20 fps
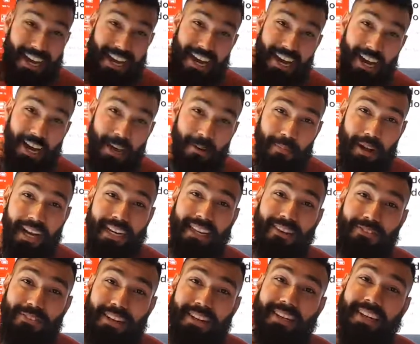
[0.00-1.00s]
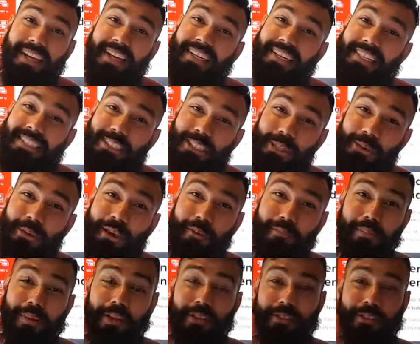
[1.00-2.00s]
Um, I didn't think they're gonna do
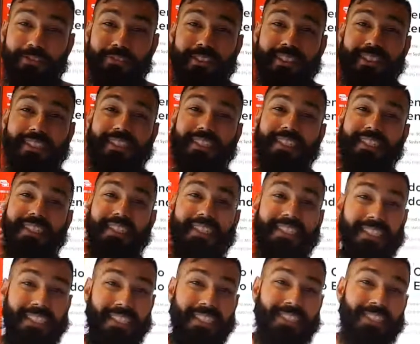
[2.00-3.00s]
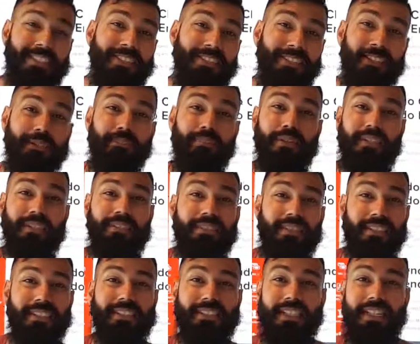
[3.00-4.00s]
it because obviously they discontinued the
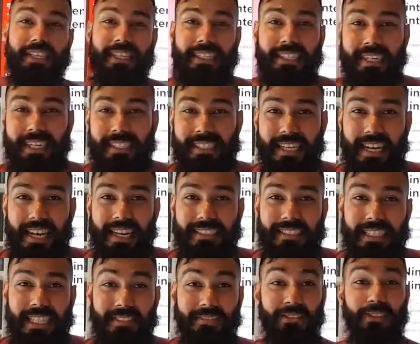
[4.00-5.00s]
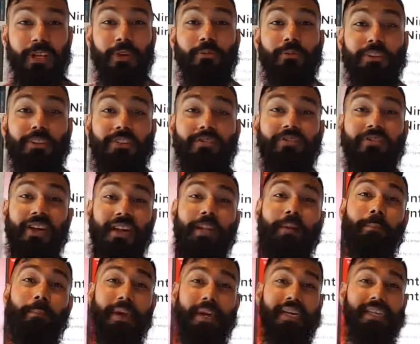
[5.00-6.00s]
previous uh, NES Classic, even though it was a
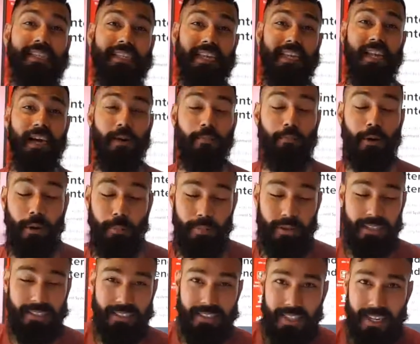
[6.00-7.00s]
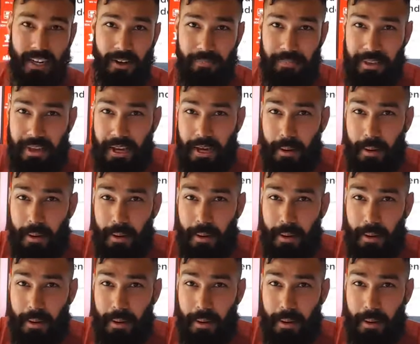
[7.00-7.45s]
really big seller, popular seller.